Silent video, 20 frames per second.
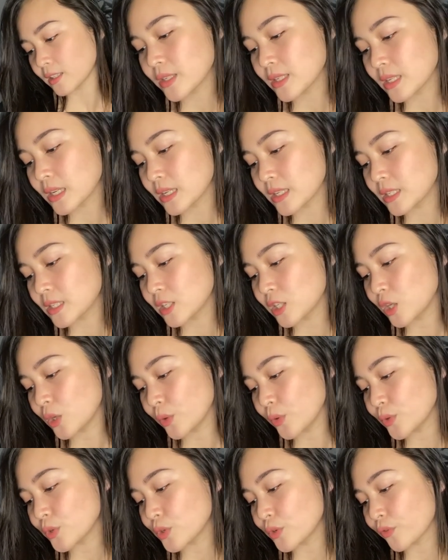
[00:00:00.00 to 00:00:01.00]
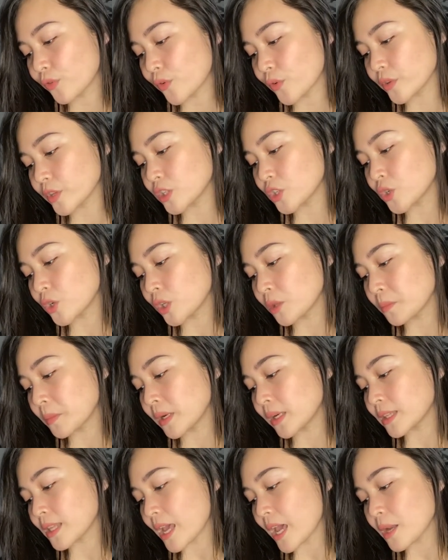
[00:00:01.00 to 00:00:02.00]
This is used for the
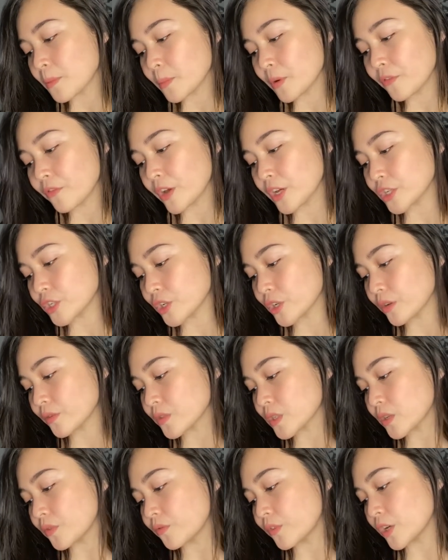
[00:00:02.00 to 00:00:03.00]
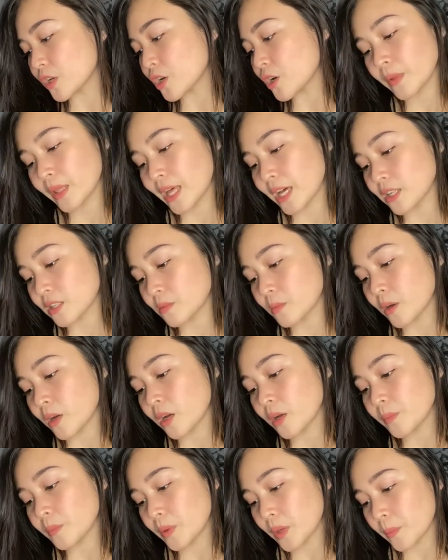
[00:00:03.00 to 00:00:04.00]
treatment and prevention of severe
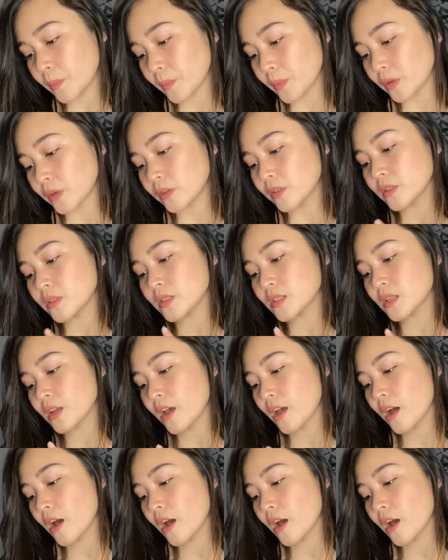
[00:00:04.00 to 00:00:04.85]
melasma, pimples,